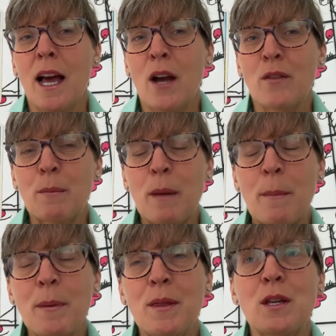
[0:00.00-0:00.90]

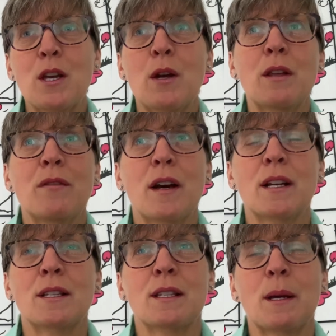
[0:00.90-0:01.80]
Remember the
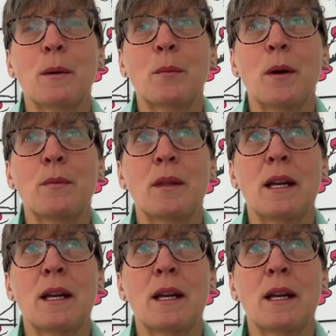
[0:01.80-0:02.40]
universe, when